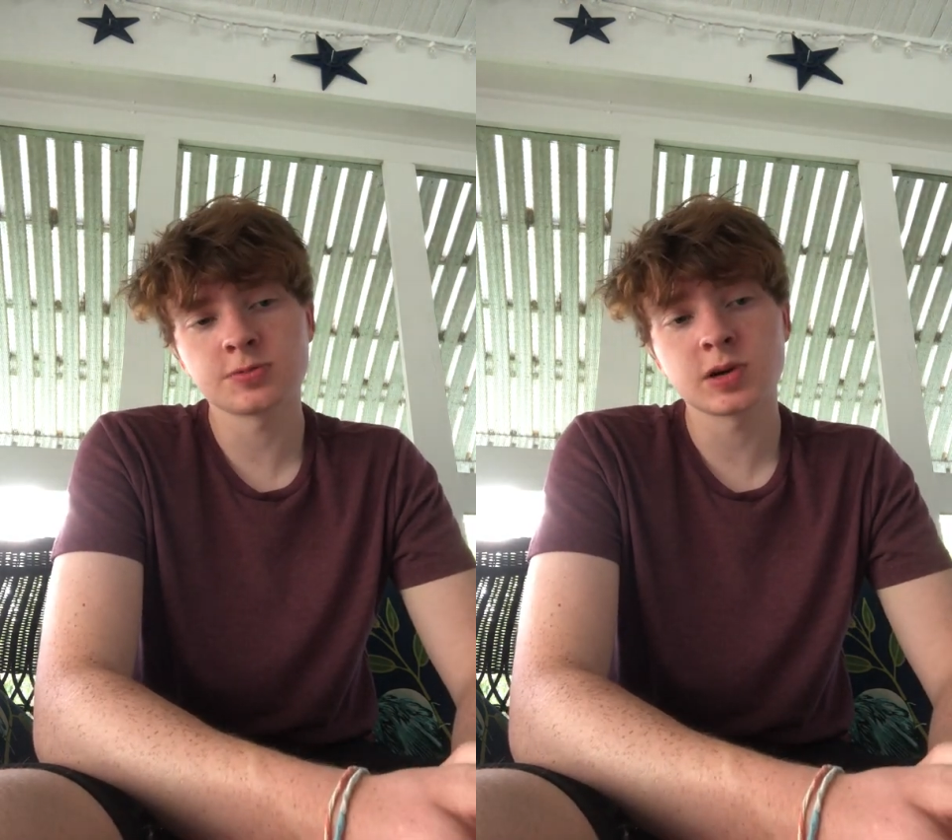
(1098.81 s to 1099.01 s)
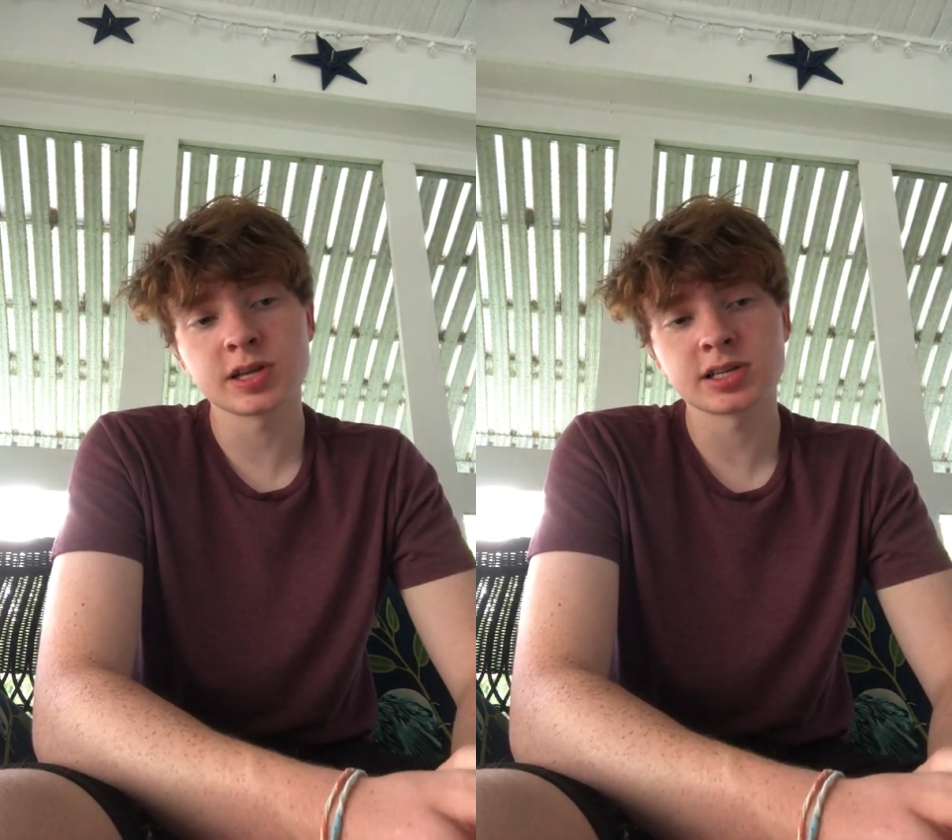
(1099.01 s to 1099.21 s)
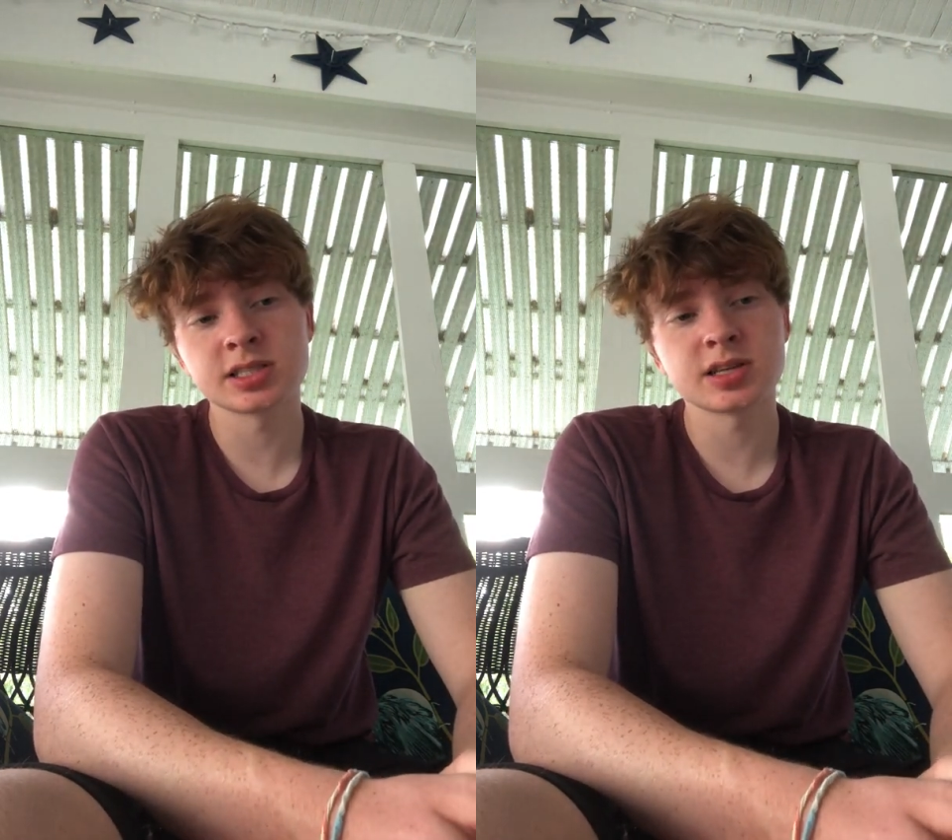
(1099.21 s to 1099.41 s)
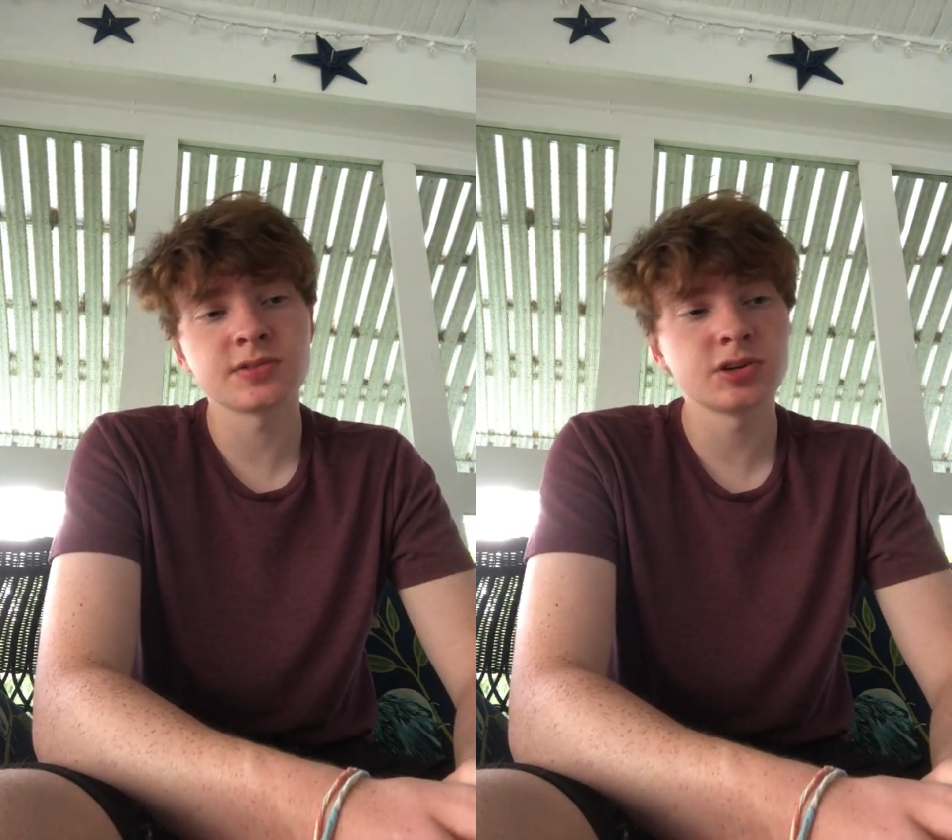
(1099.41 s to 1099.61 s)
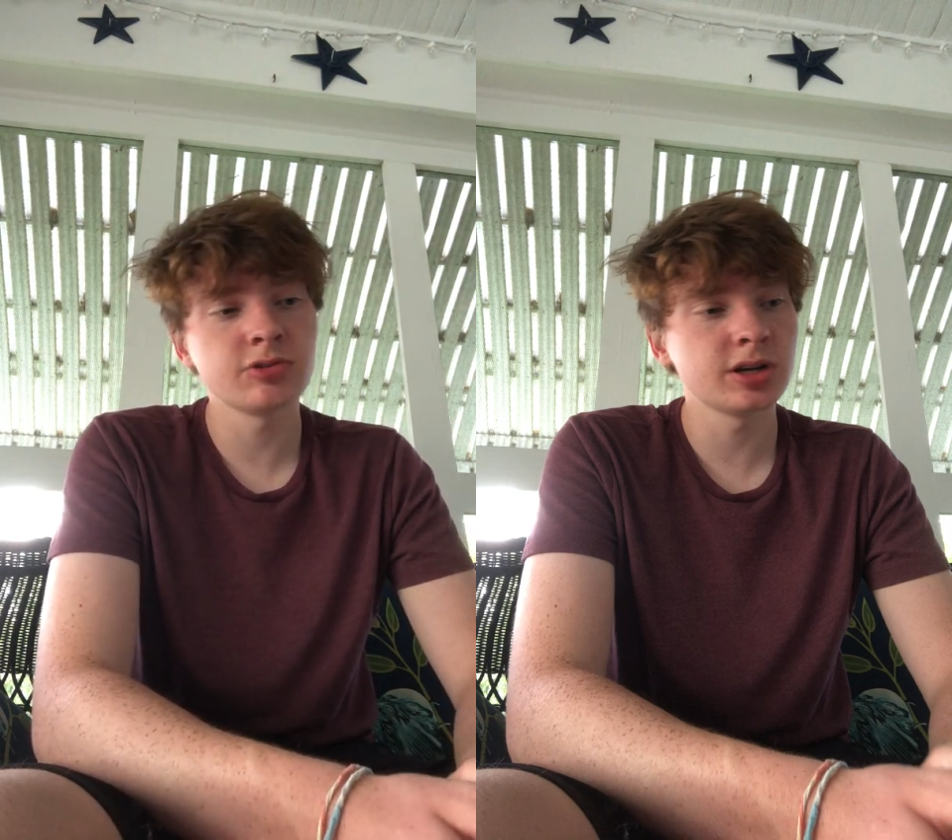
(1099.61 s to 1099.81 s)
process, if
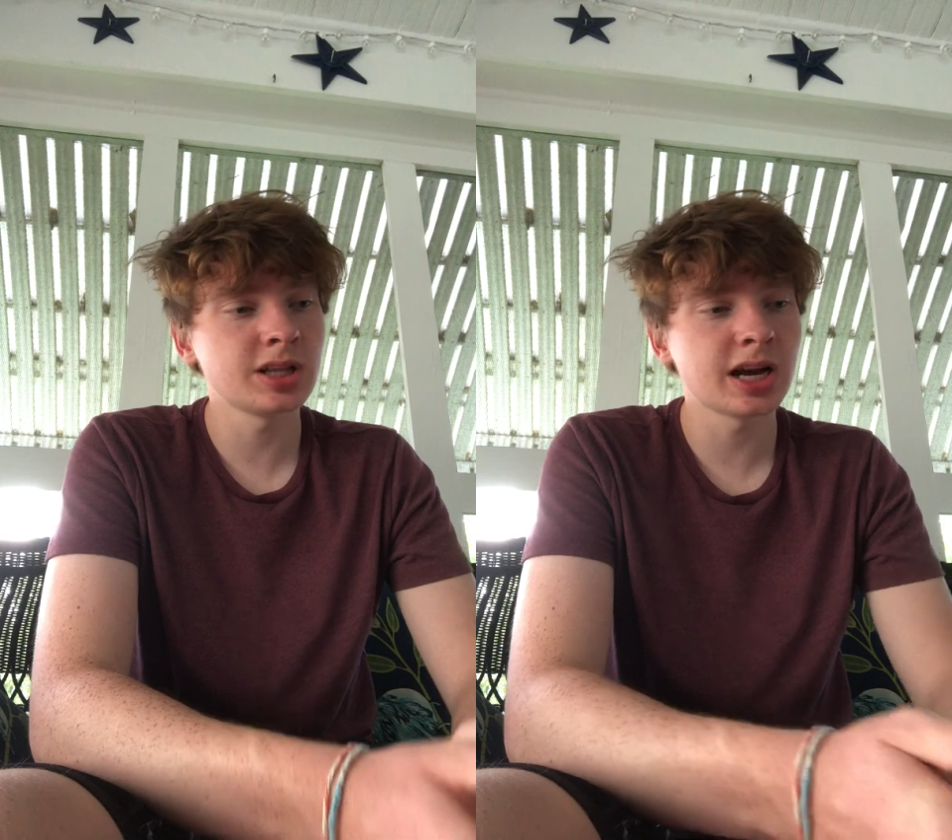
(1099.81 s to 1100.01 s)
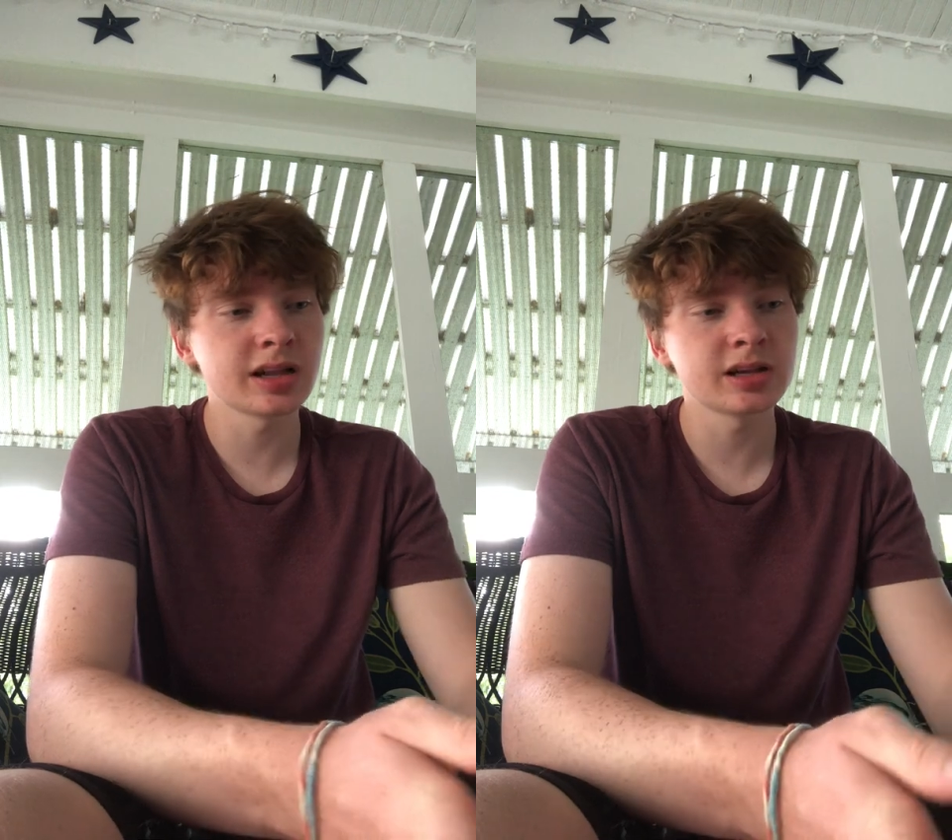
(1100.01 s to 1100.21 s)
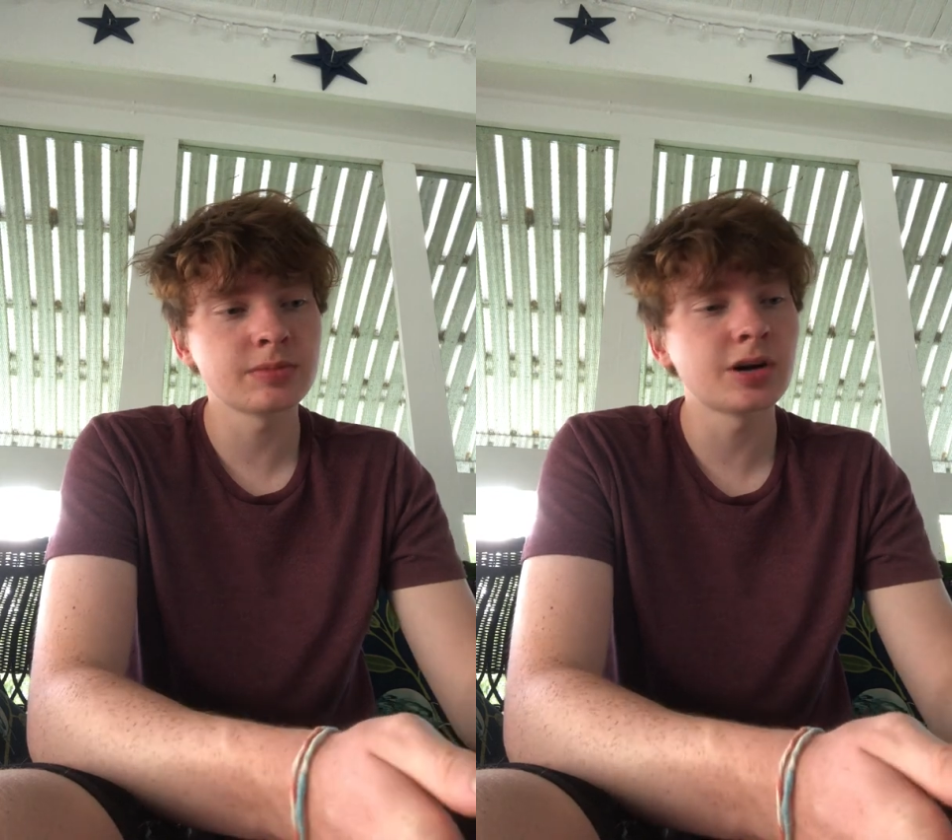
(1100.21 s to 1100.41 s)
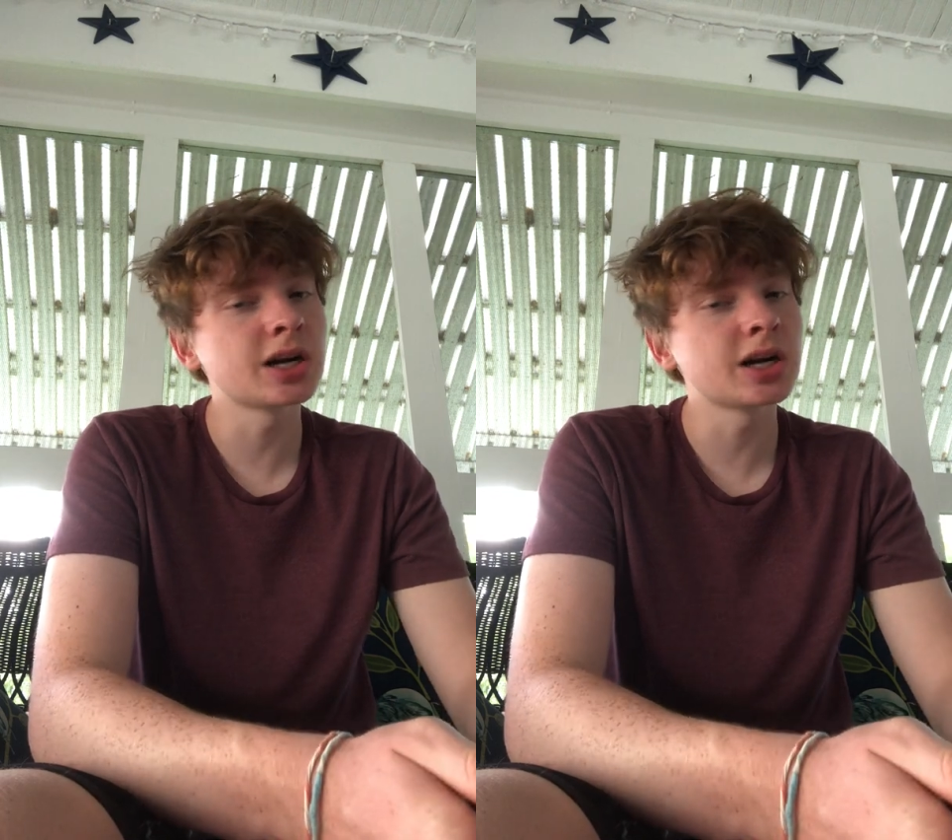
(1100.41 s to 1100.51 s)
you're doing a lot of them,